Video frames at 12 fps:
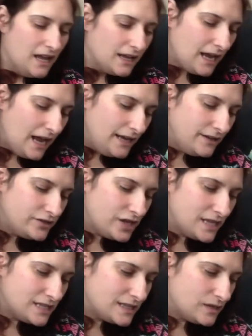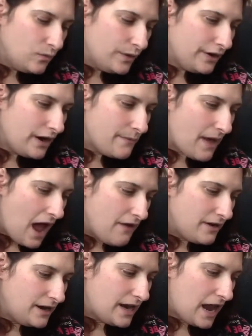Kind of just where I'm at
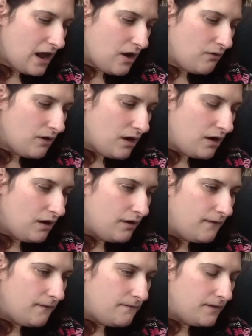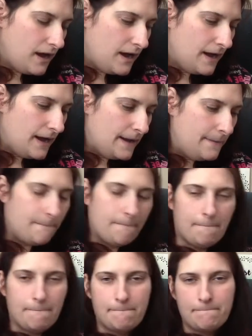right now of
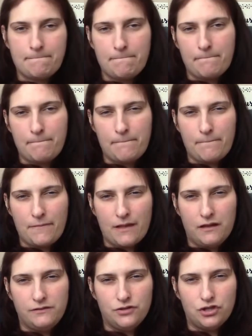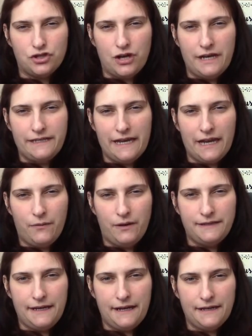just try and take it
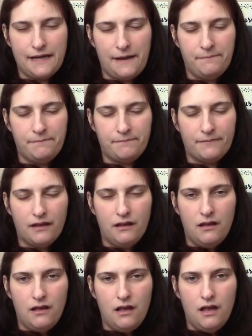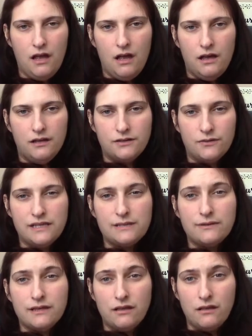one day at a time. So this
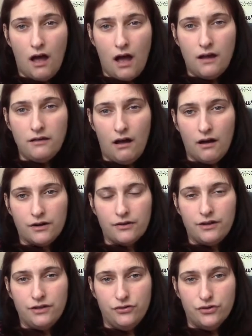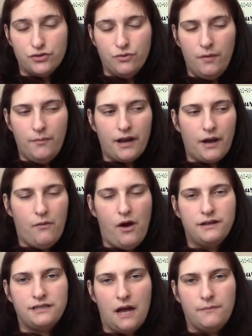was a lot longer than usual, but I
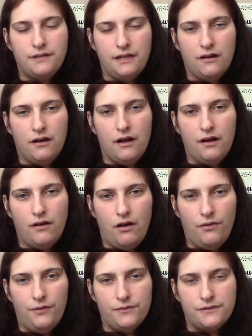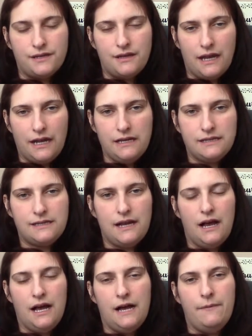wanted to update on all those things.
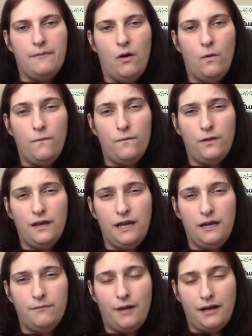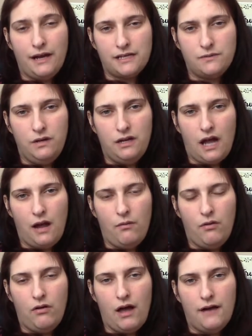Hopefully by next week I
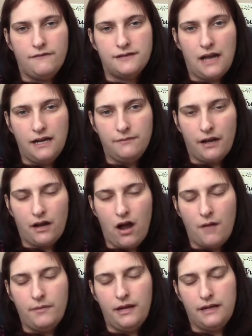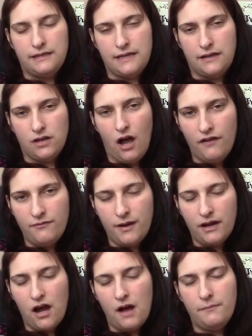will have signed my copy and sent off
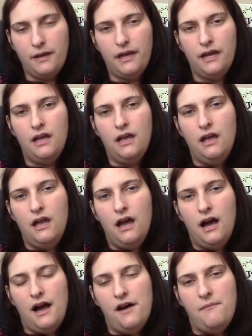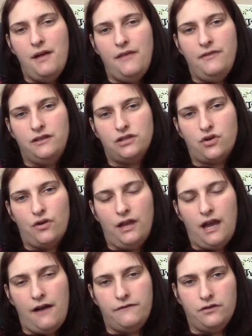my copy, and then
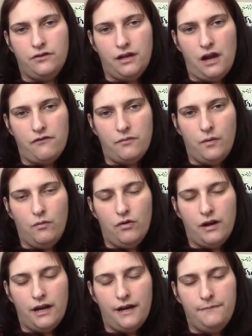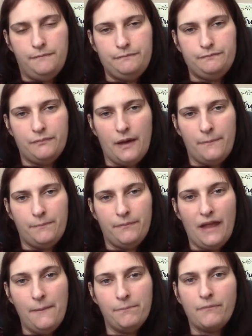shortly after the government will get it. But
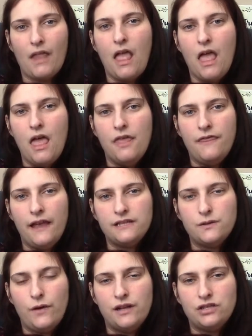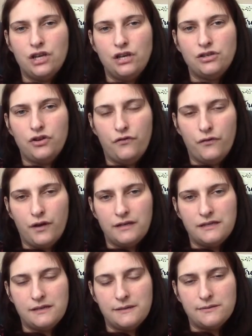yeah, thanks for watching. Don't forget
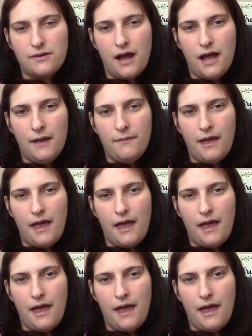to subscribe,